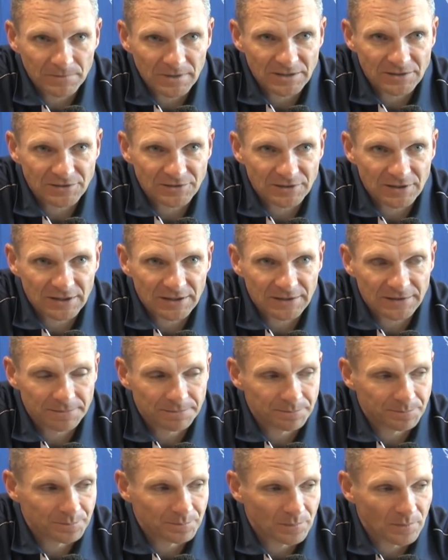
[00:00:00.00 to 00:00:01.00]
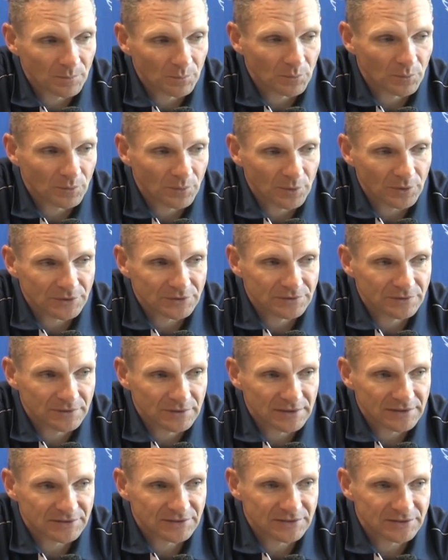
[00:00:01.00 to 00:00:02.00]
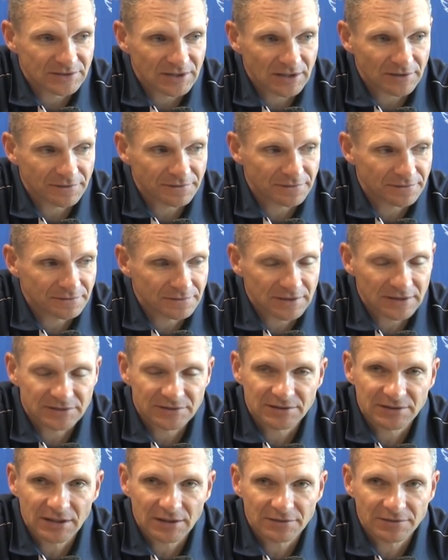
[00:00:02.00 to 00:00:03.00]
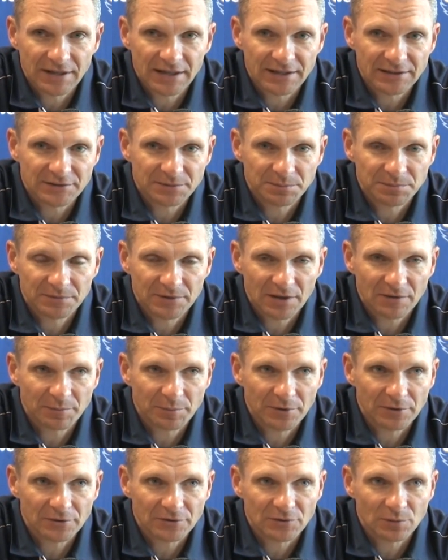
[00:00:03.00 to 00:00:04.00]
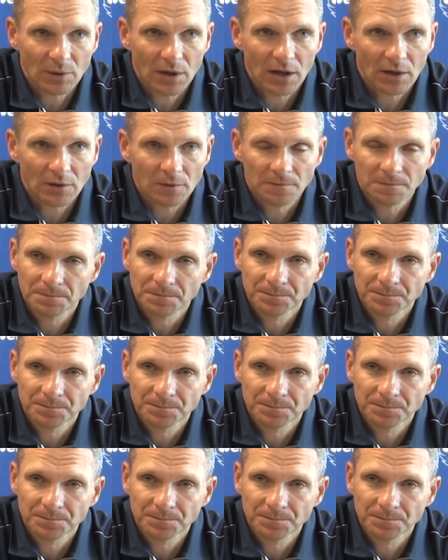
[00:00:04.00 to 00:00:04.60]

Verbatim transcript: it's, uh, boy, it's a tough, it's a tough day. It's a tough pill to swallow.